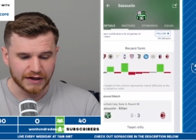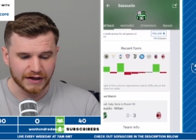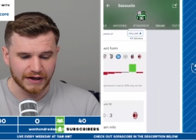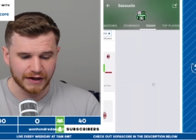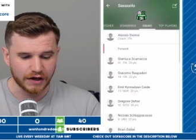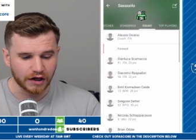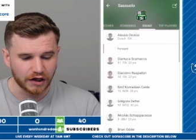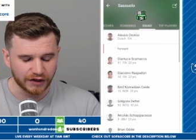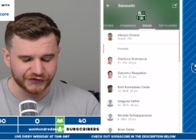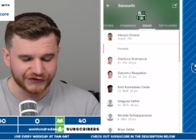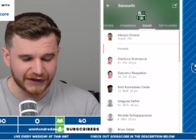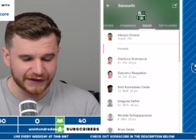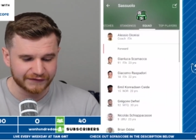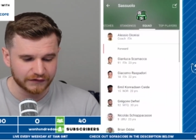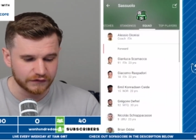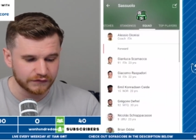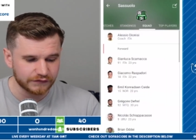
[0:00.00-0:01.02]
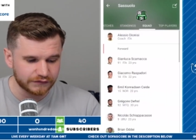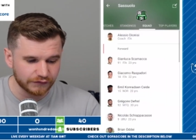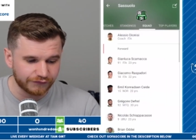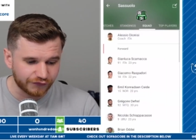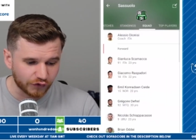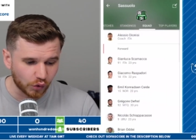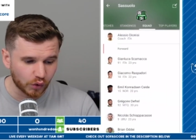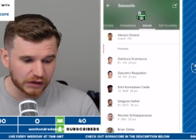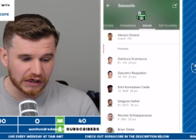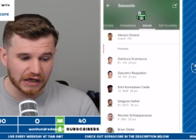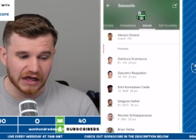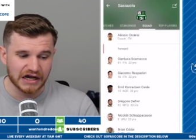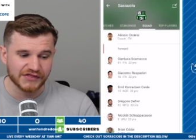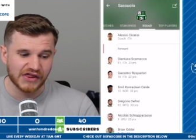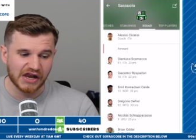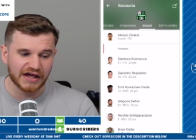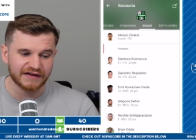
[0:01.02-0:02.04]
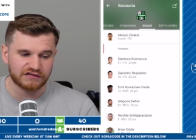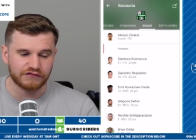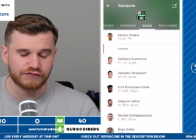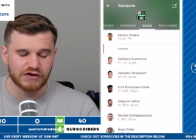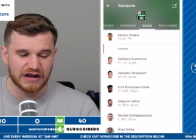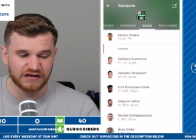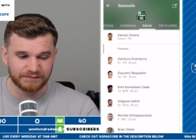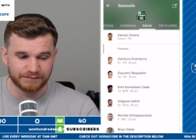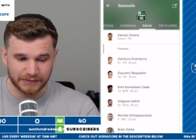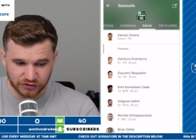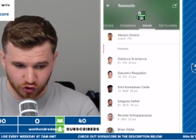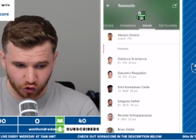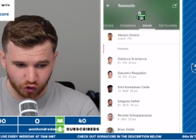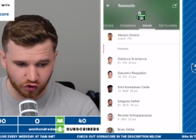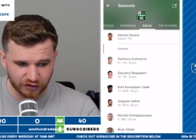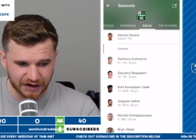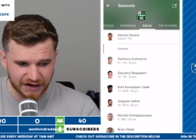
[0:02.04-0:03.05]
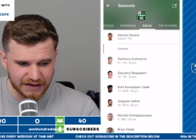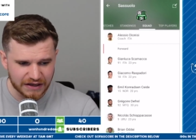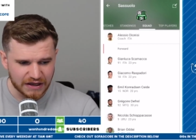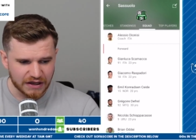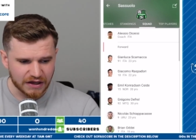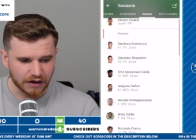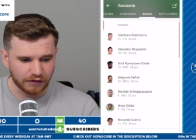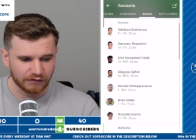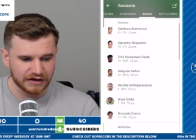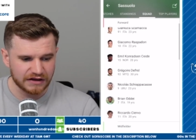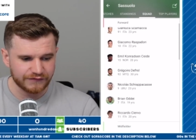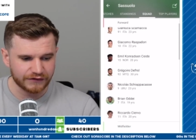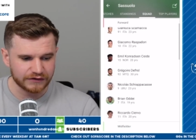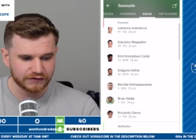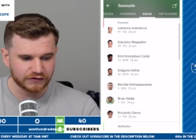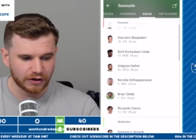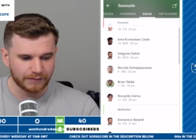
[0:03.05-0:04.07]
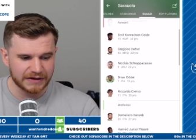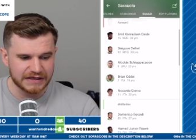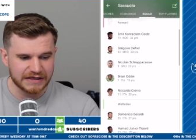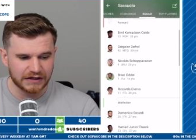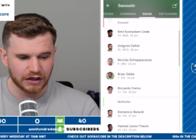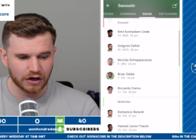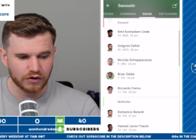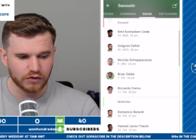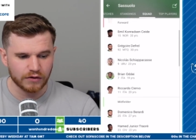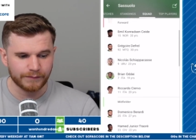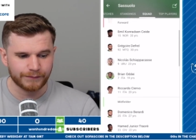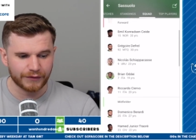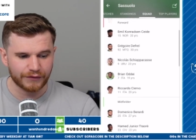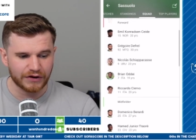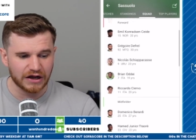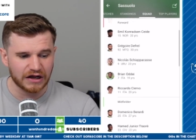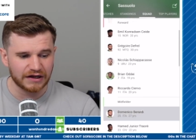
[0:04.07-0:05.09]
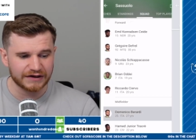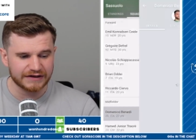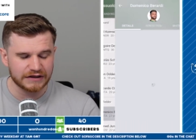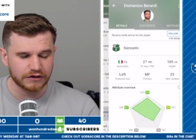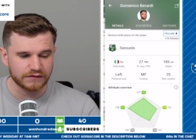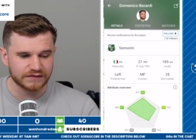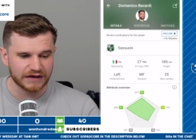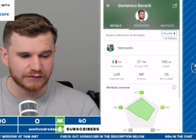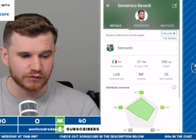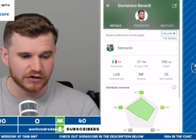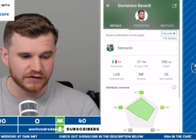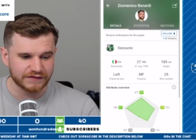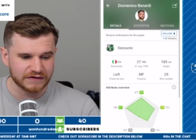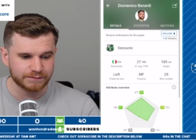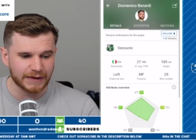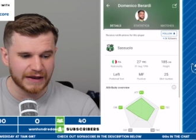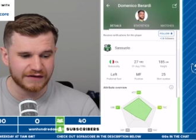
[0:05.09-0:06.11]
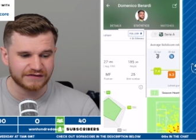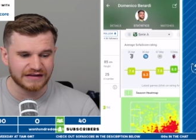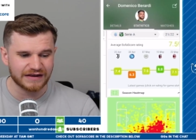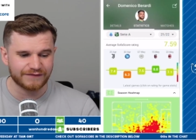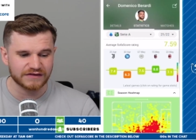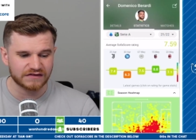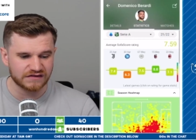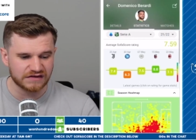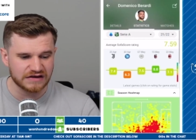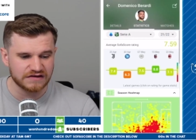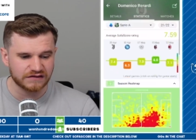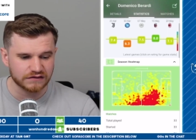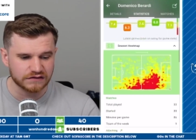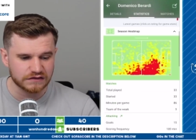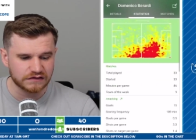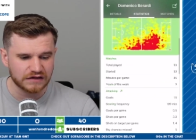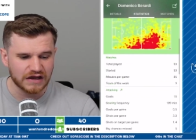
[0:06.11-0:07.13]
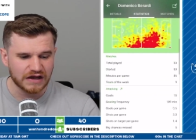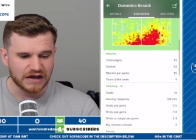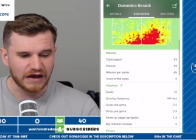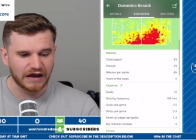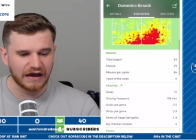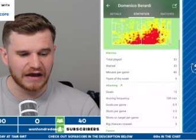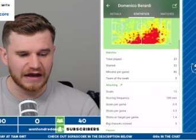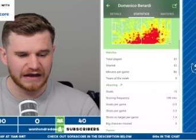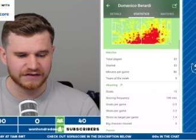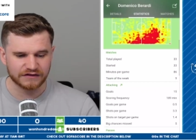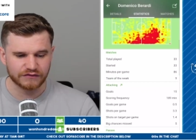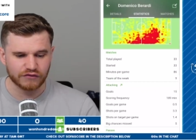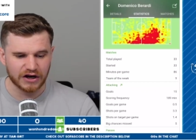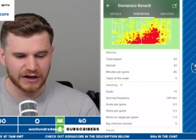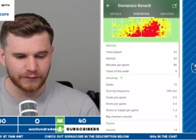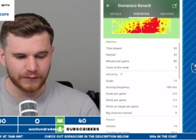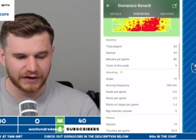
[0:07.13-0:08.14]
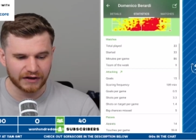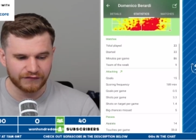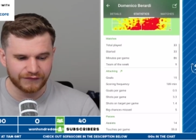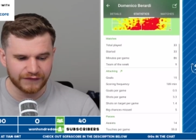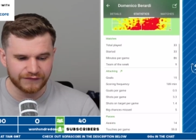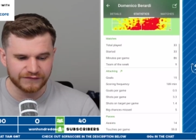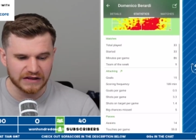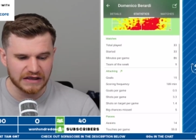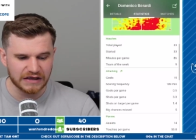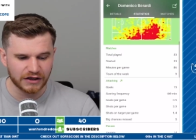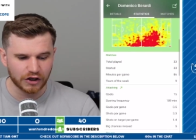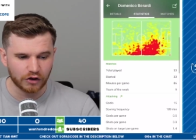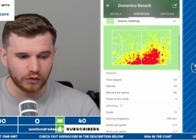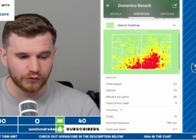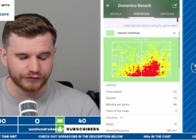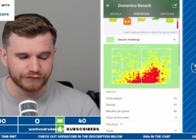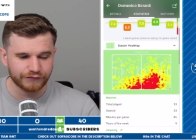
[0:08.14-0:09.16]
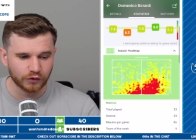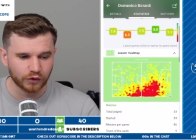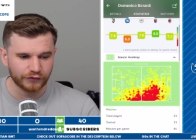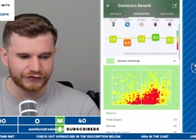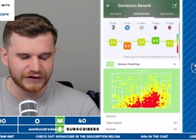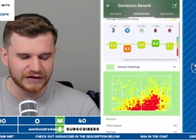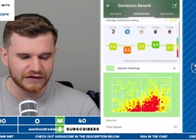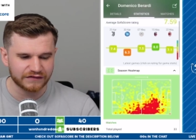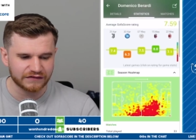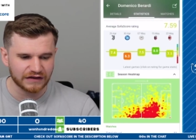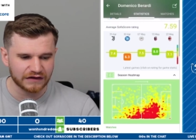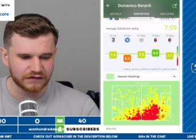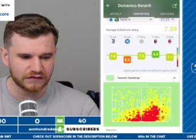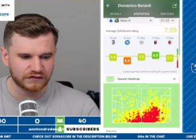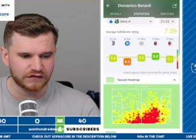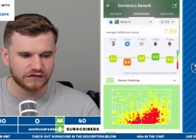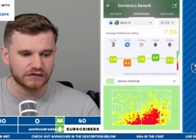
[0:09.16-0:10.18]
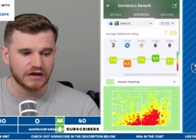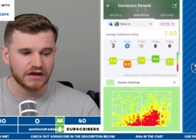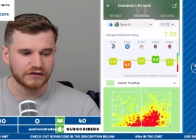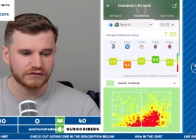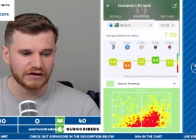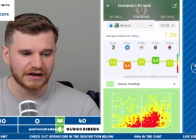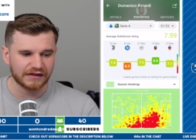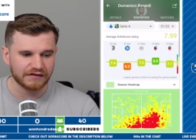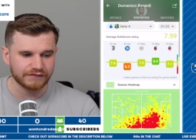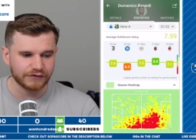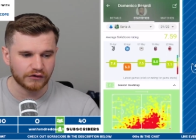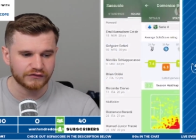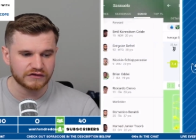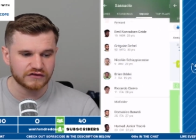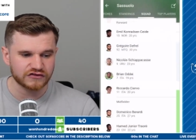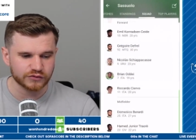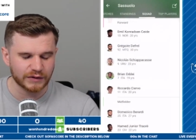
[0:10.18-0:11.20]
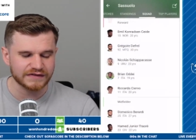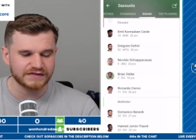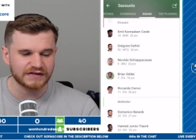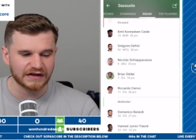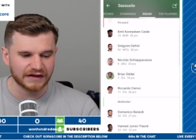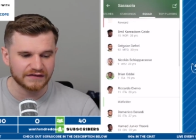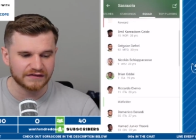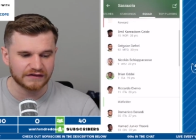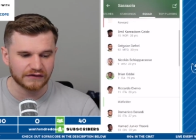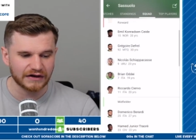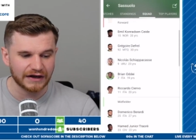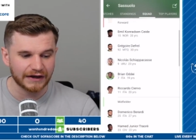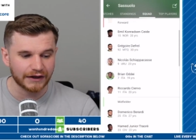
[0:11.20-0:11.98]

Arteta's forward line, the likes of Raspadori or even Domenico Berardi, who's had one of his best ever seasons as a right winger, 15 goals and 14 assists, directly involved in 29 Serie A